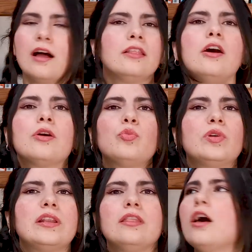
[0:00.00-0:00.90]
along
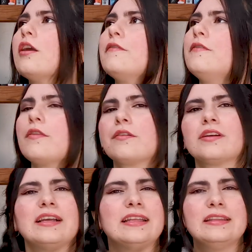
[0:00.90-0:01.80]
with a lot of
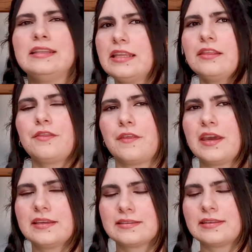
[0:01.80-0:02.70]
other little
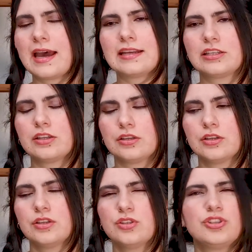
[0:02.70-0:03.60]
things that
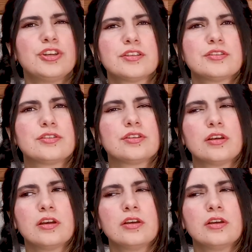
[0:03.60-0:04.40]
just